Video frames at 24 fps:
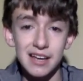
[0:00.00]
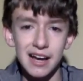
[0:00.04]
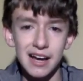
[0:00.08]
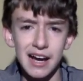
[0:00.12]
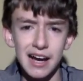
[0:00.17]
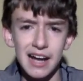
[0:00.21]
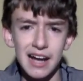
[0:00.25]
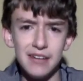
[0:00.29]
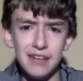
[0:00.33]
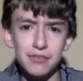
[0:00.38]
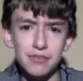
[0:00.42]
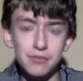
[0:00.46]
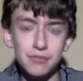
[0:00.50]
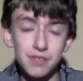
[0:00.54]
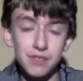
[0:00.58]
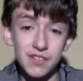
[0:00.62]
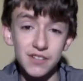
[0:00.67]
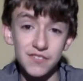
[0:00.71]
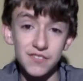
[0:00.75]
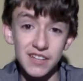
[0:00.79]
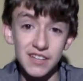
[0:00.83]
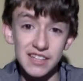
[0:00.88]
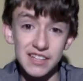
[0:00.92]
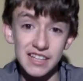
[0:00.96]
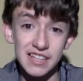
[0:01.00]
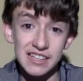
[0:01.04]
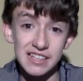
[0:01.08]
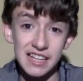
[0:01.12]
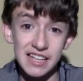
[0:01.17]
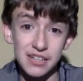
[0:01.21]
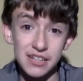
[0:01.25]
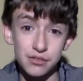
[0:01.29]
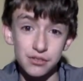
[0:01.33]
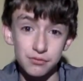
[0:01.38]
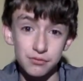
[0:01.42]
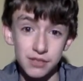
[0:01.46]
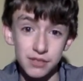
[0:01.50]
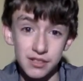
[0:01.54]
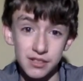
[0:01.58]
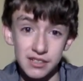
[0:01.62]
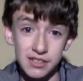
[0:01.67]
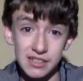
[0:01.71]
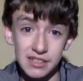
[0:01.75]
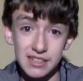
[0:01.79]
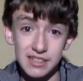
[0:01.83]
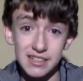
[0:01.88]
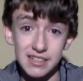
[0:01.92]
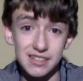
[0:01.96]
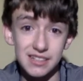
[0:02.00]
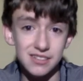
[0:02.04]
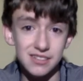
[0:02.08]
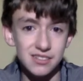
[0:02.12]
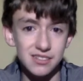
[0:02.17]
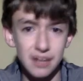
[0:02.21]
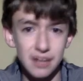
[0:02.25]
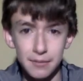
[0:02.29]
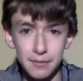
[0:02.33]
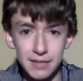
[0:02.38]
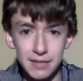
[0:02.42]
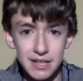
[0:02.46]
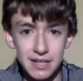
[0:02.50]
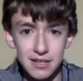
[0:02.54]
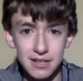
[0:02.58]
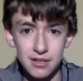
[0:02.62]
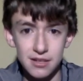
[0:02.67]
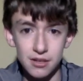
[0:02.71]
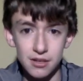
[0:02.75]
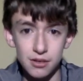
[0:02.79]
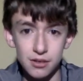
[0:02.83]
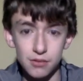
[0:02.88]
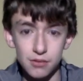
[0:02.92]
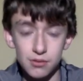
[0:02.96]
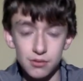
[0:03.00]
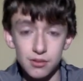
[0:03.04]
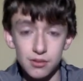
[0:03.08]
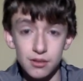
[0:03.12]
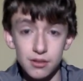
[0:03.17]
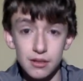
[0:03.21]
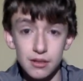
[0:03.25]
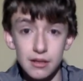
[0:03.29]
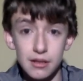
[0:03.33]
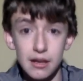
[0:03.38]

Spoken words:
I don't really think that they could really dominate those.